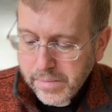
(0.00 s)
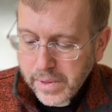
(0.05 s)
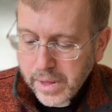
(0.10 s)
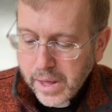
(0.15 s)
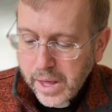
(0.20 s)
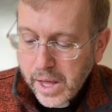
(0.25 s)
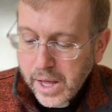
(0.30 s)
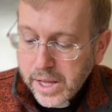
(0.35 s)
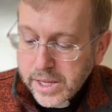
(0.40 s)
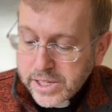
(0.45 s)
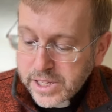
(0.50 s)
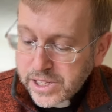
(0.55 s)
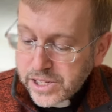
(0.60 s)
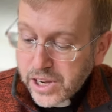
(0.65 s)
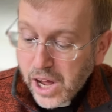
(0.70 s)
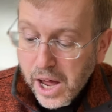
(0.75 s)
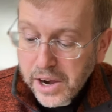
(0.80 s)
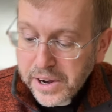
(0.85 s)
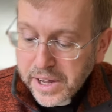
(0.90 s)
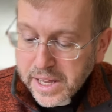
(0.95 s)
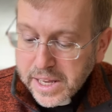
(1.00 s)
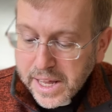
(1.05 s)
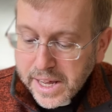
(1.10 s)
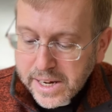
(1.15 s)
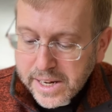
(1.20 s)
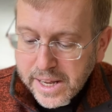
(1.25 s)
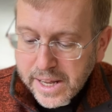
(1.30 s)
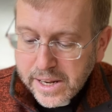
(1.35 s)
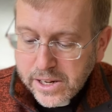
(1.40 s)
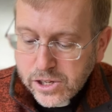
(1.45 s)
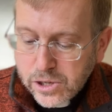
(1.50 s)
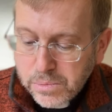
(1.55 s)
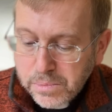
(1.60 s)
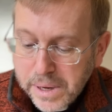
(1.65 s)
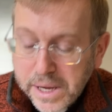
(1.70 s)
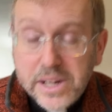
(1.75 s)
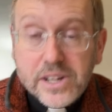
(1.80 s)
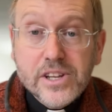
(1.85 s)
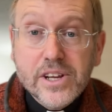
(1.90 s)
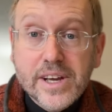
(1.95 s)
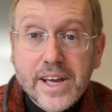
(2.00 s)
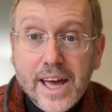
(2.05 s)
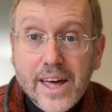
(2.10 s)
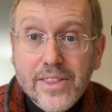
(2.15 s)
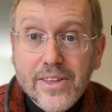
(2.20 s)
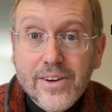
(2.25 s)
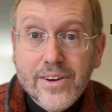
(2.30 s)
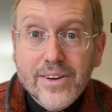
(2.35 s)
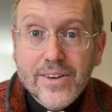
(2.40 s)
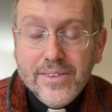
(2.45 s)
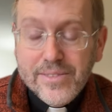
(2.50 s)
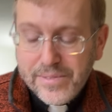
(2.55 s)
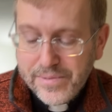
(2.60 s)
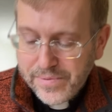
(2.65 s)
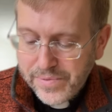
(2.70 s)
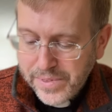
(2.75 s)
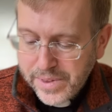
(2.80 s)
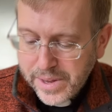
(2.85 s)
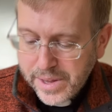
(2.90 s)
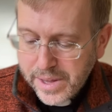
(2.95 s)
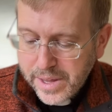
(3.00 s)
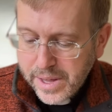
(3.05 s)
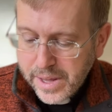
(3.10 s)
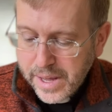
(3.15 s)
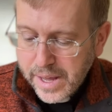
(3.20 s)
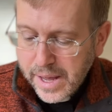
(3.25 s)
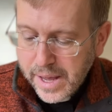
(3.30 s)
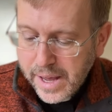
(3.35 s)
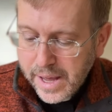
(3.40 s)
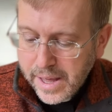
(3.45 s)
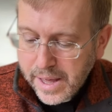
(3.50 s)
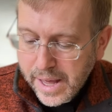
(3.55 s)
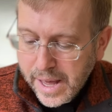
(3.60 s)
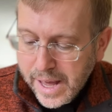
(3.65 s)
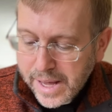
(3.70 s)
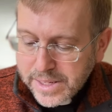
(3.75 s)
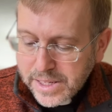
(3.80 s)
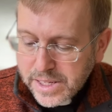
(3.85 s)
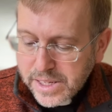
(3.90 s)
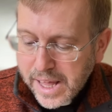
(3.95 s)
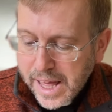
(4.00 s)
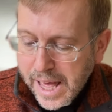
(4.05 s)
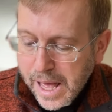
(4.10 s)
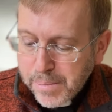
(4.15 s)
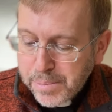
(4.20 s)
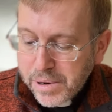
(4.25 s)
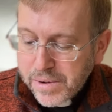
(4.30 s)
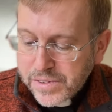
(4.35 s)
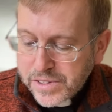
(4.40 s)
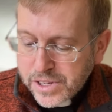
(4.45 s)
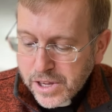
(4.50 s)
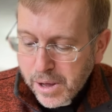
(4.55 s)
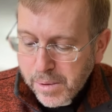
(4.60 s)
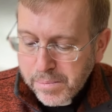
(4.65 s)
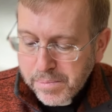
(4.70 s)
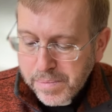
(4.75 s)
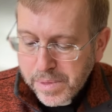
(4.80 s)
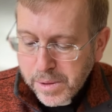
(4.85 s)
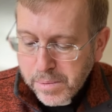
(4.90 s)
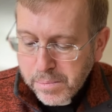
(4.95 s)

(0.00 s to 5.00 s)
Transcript: It says, not neglecting to meet together, as is the habit of some,